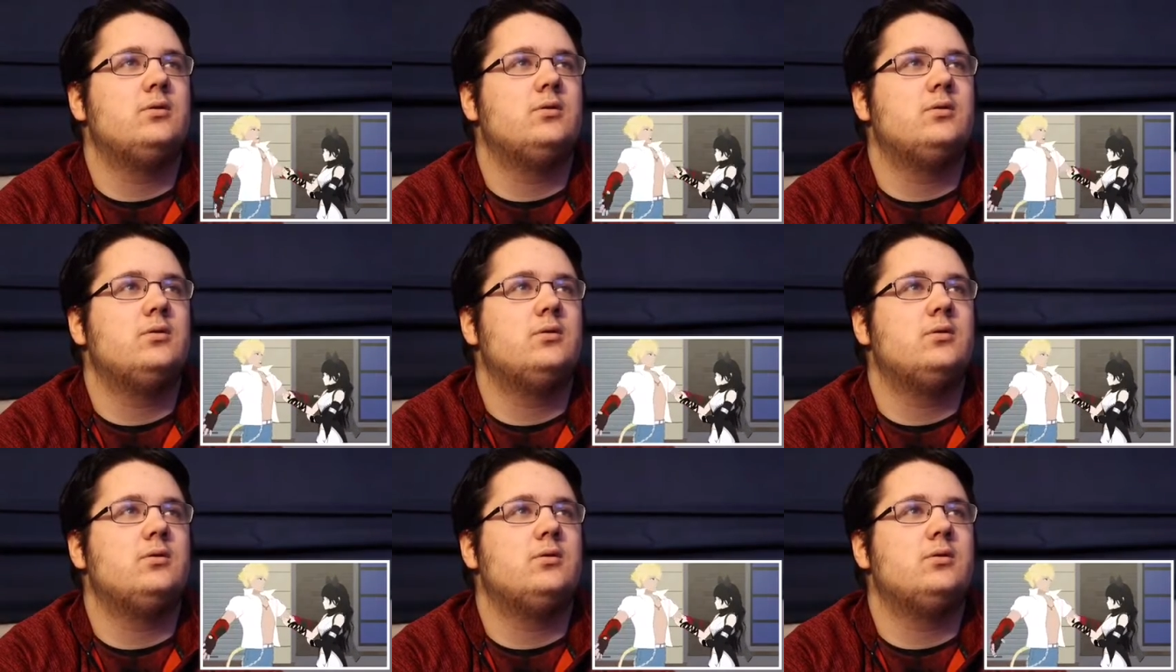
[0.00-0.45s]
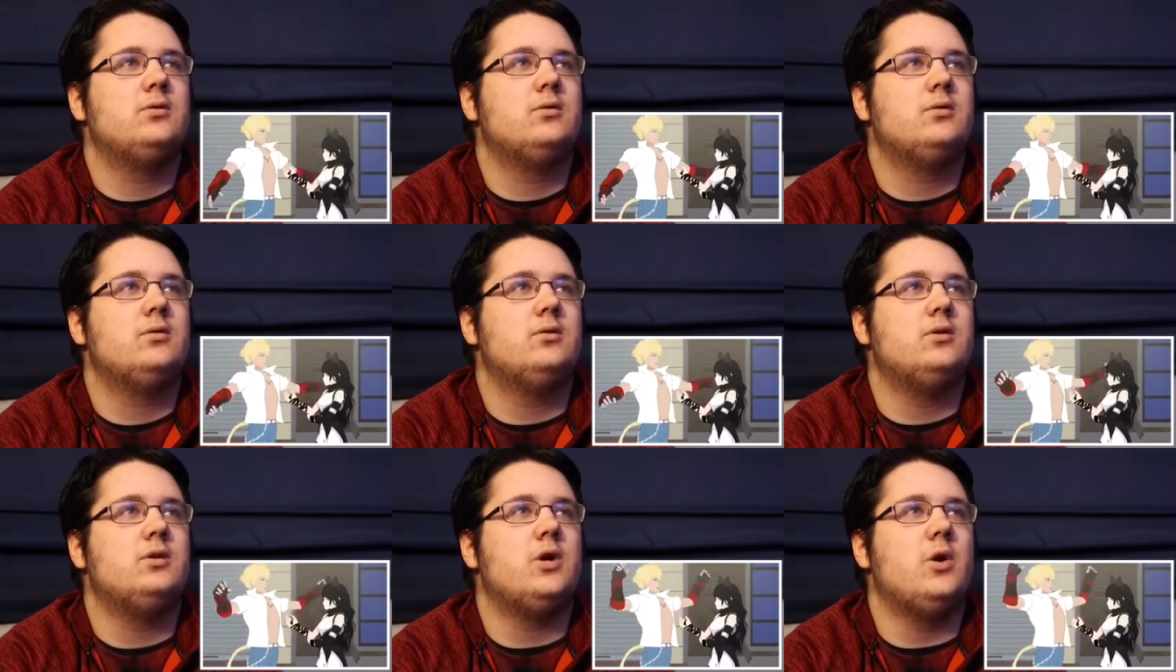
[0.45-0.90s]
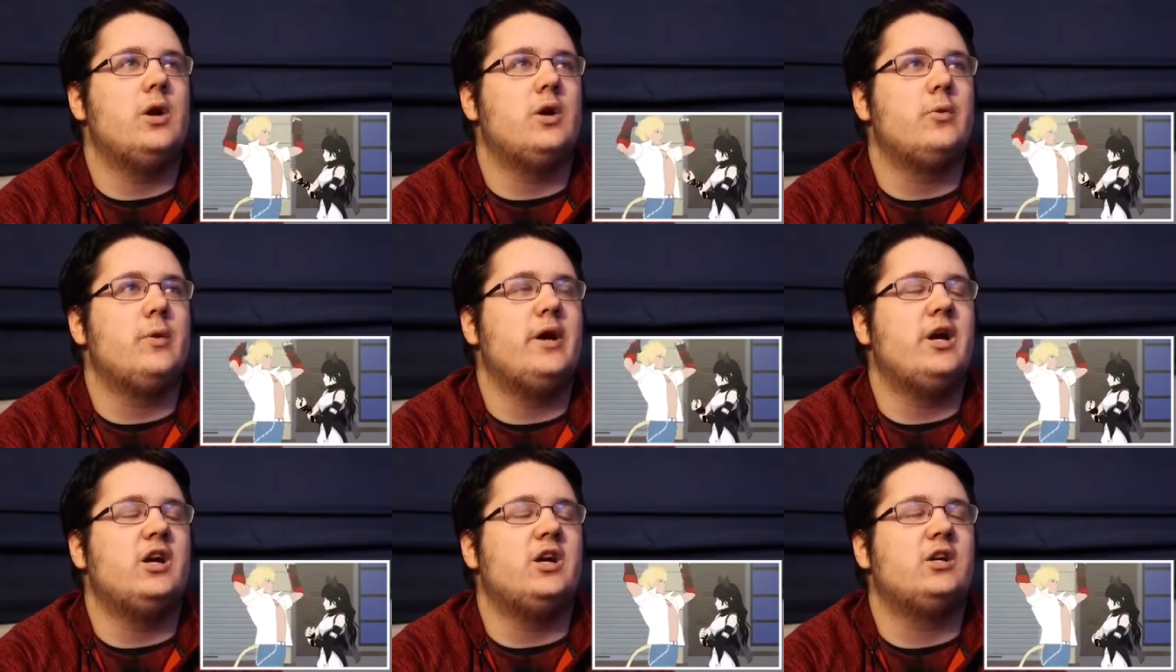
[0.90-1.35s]
Huge.
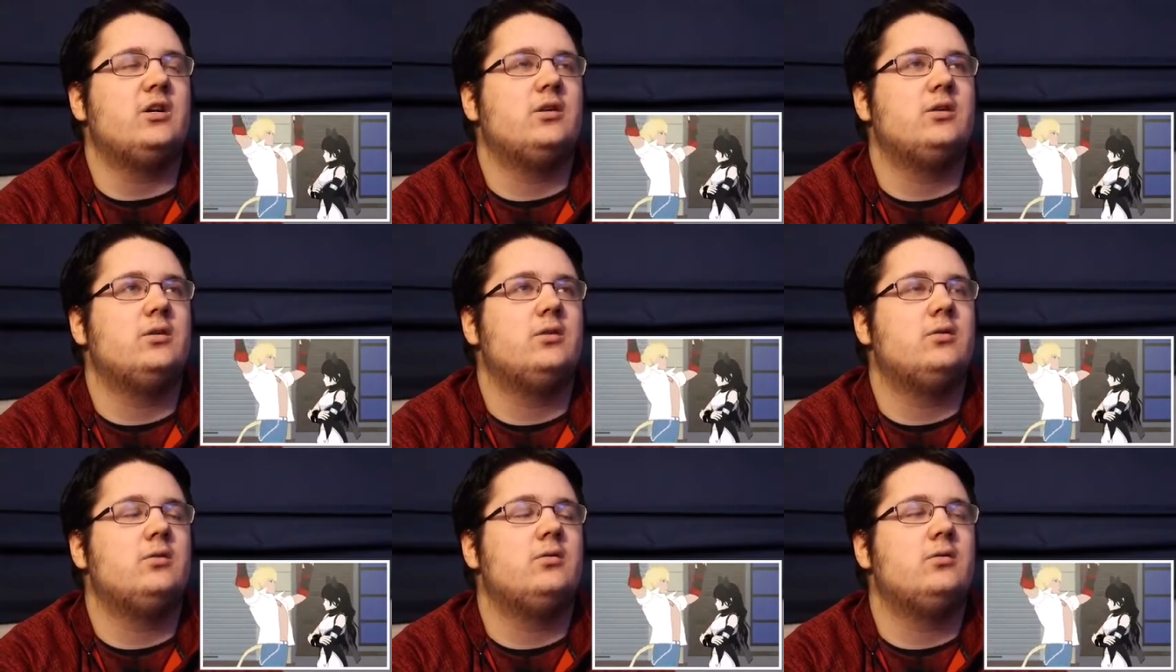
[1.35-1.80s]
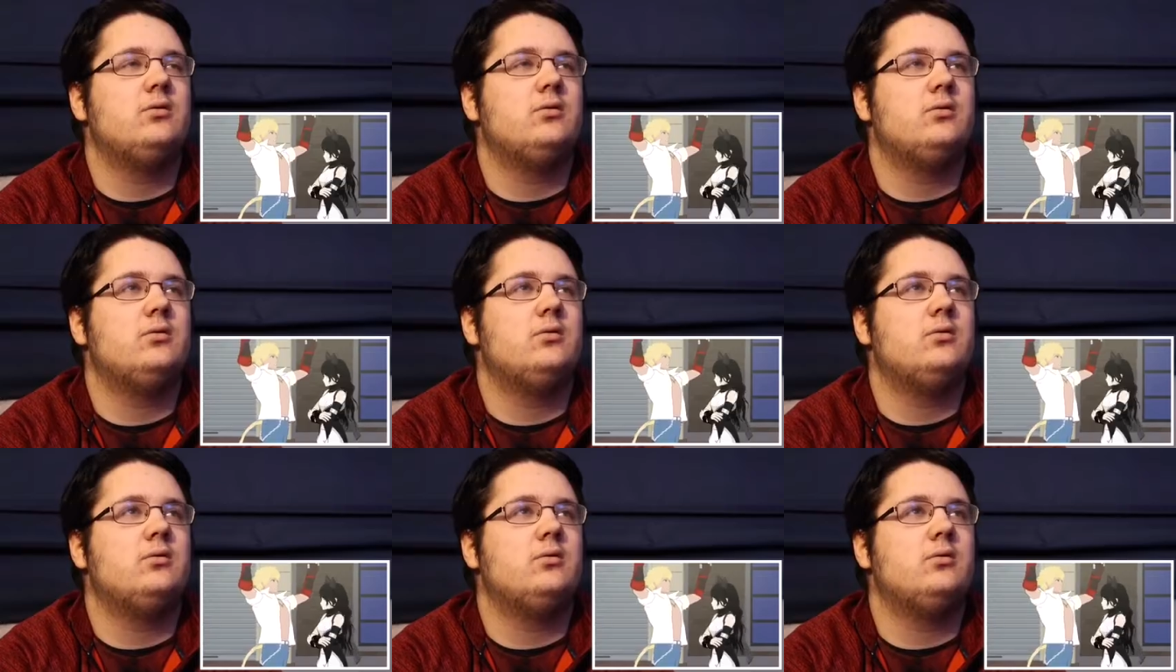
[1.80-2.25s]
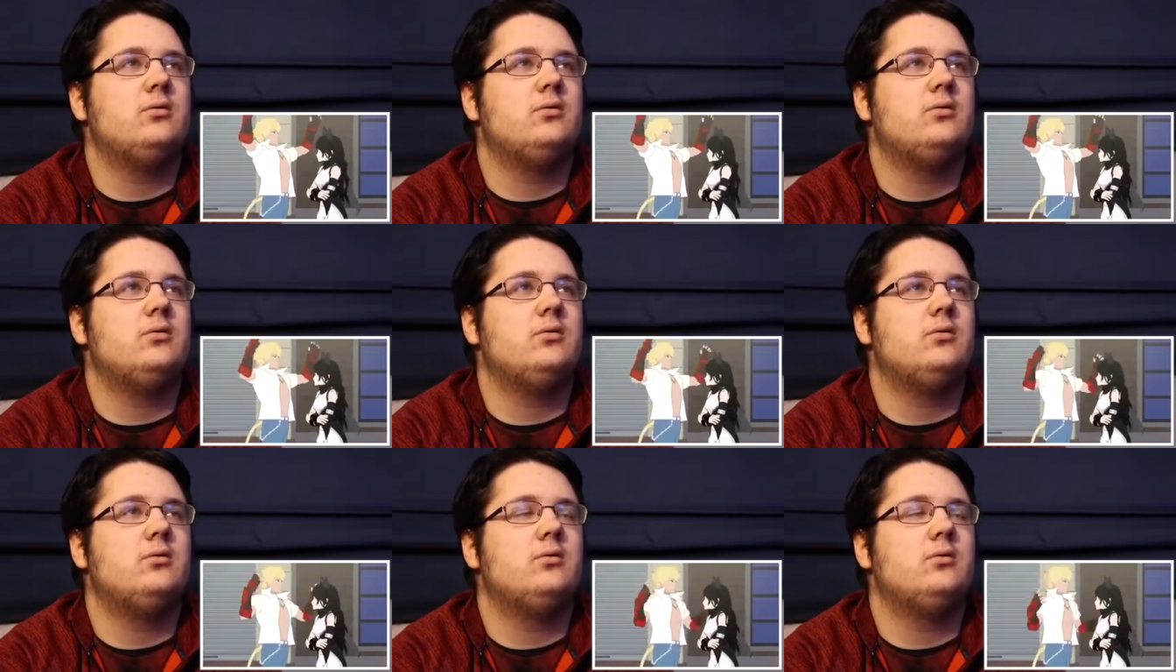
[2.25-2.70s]
Going where? Schnee Company freighter.